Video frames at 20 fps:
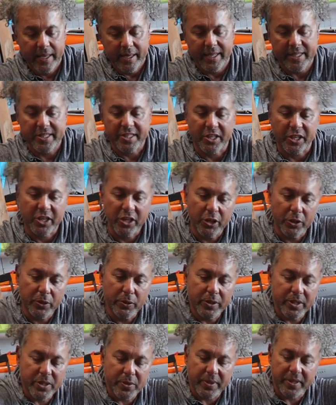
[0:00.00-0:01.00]
It
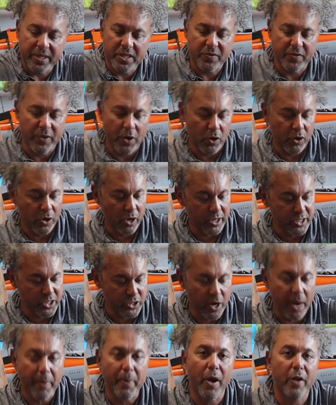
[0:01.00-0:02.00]
secures with this Velcro
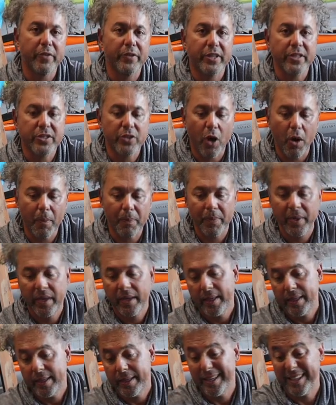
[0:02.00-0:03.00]
strap over the top.
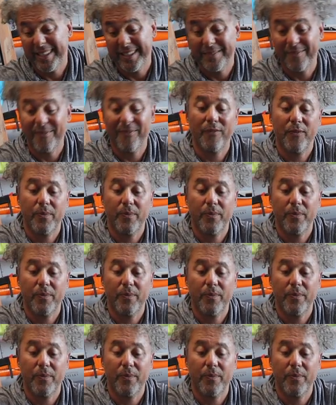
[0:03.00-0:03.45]
You can